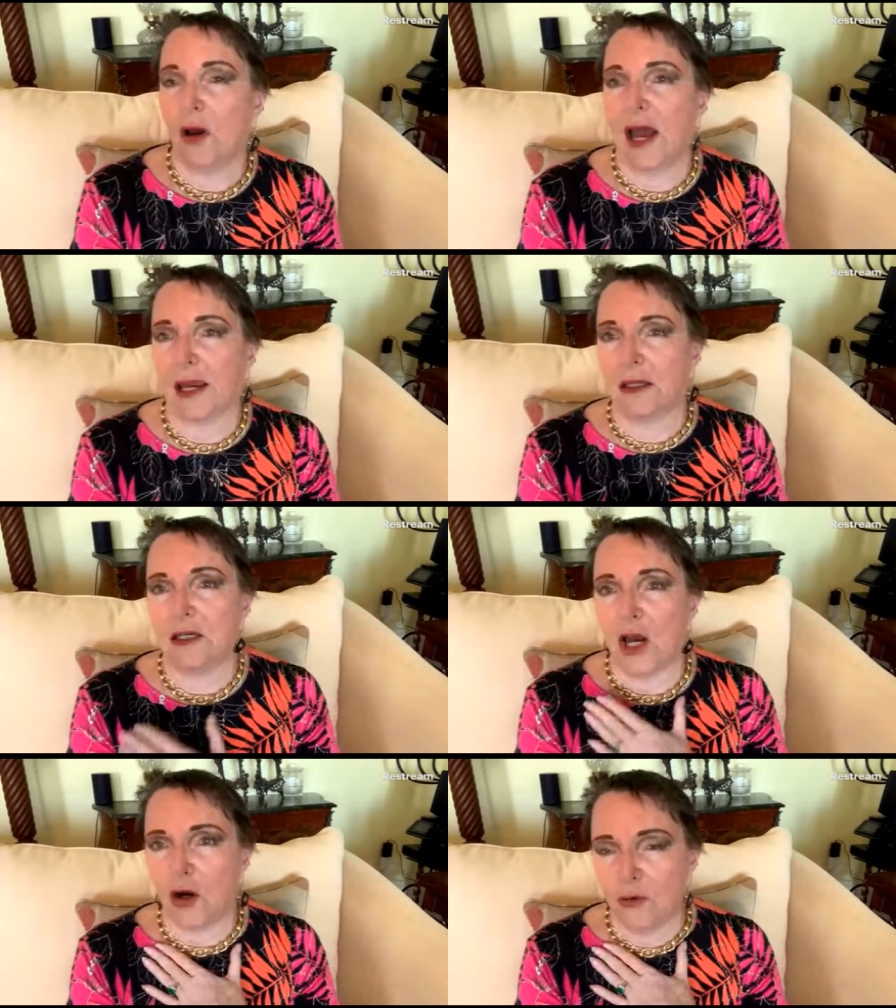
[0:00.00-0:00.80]
I
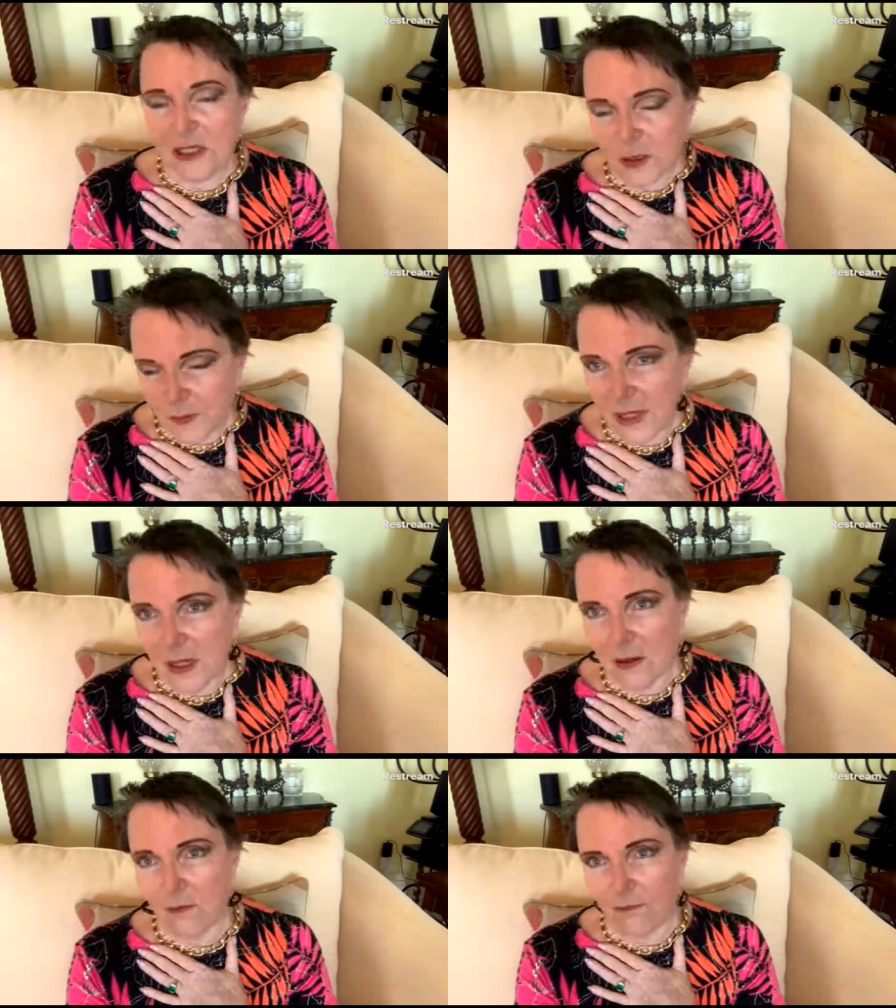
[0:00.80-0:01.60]
can only
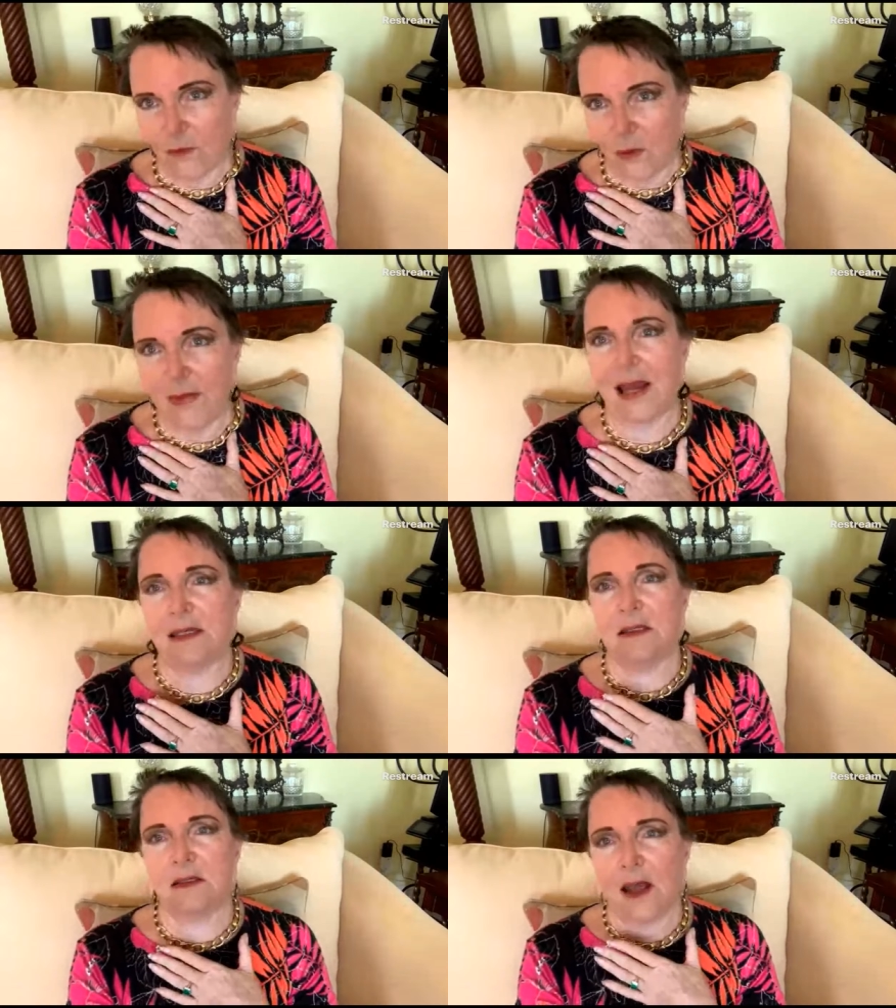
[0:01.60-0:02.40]
speak for
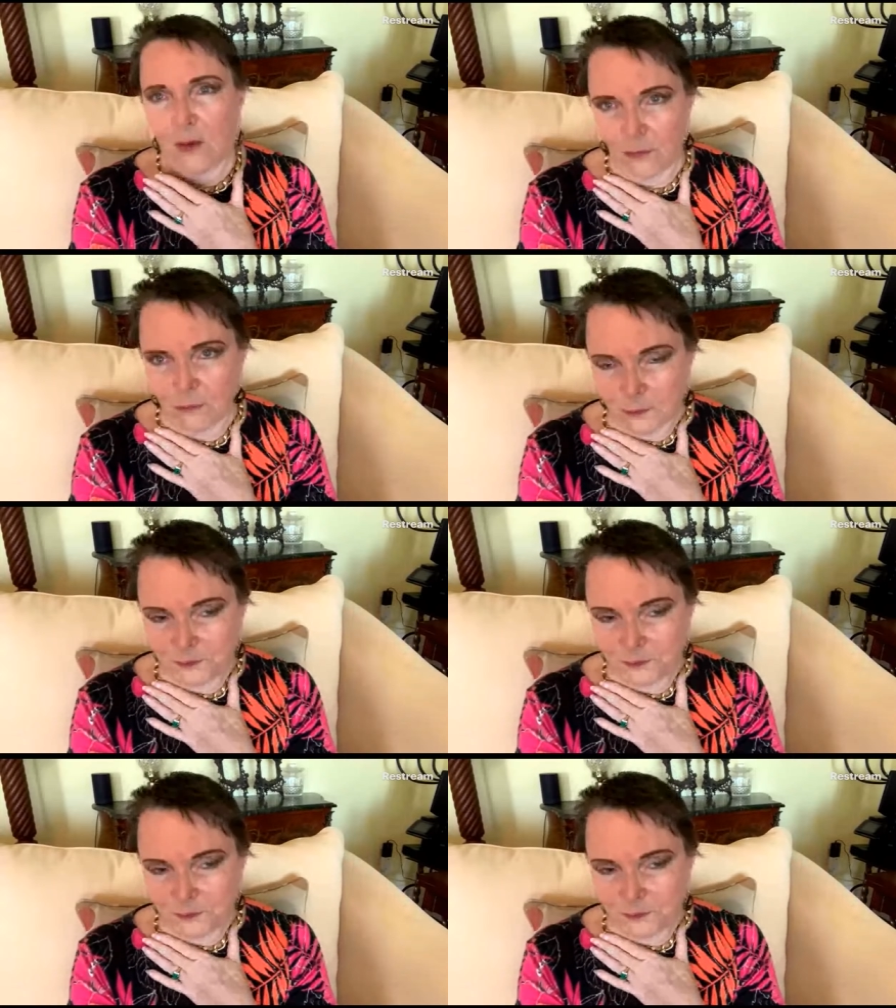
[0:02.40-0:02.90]
myself.